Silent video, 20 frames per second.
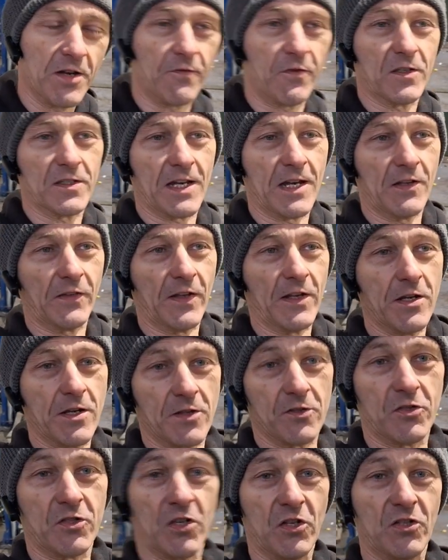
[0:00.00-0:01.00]
If there's anything you
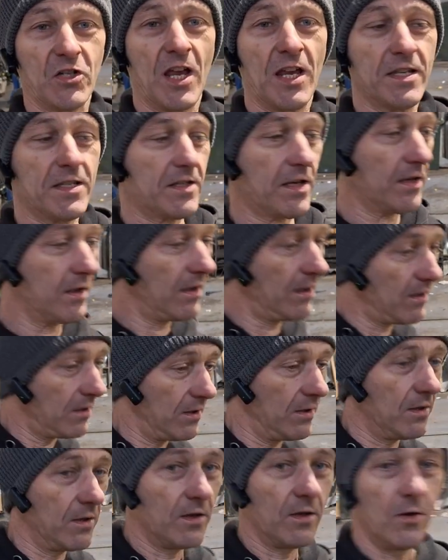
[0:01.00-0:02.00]
can suggest,
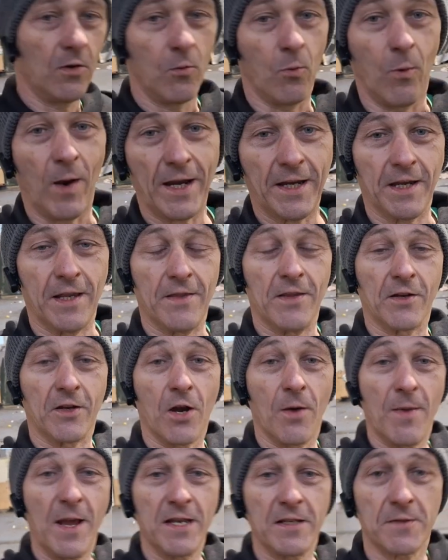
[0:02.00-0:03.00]
whack it in the
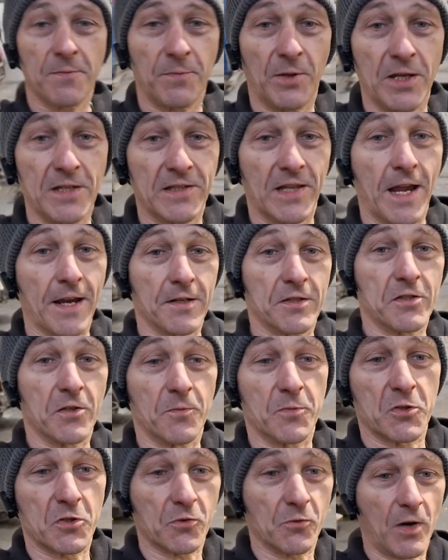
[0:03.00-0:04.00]
comments. Please like and
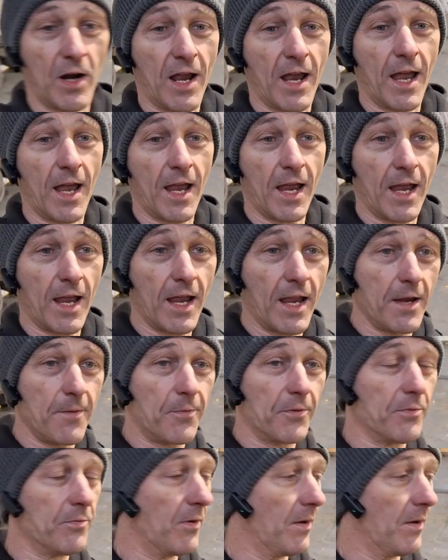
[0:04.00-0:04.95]
subscribe.